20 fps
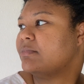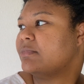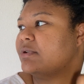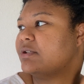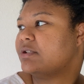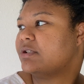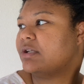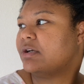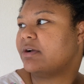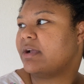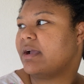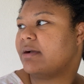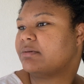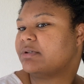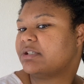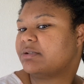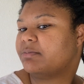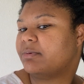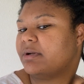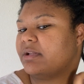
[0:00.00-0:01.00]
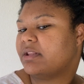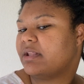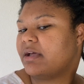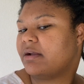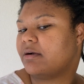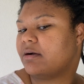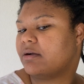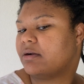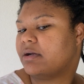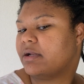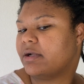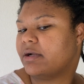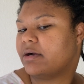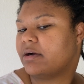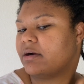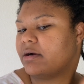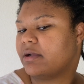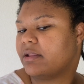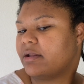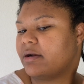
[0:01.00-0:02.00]
So yeah, I'm just putting that on here
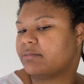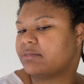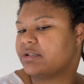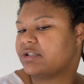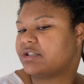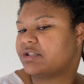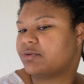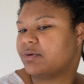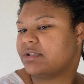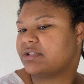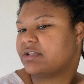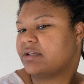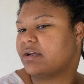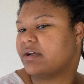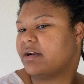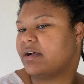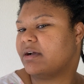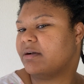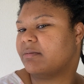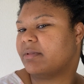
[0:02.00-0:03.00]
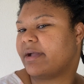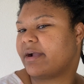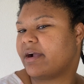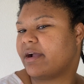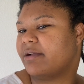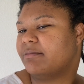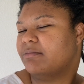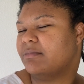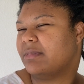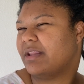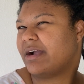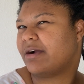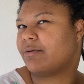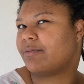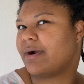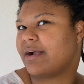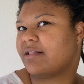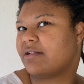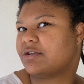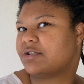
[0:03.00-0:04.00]
and then I'm just twisting it up like a
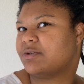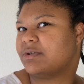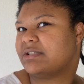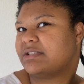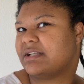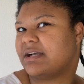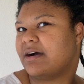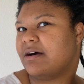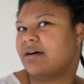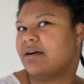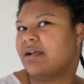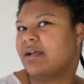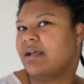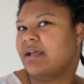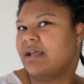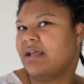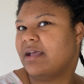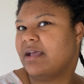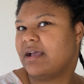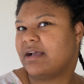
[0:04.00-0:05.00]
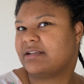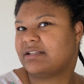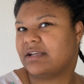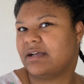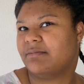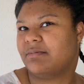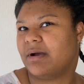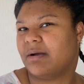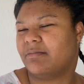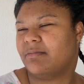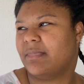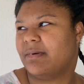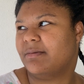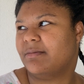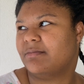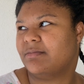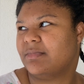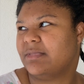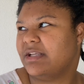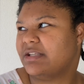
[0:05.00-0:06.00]
regular twist out, except
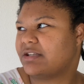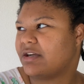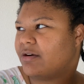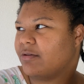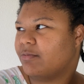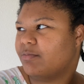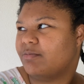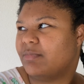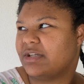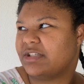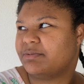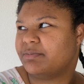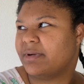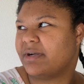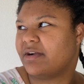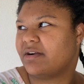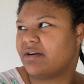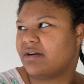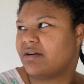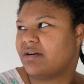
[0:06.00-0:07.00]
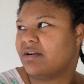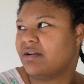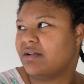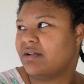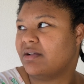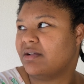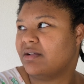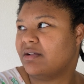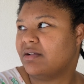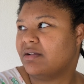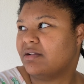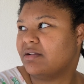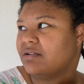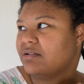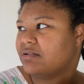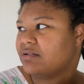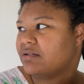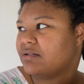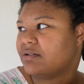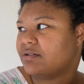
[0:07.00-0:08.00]
these are much bigger.
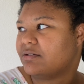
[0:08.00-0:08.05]
So.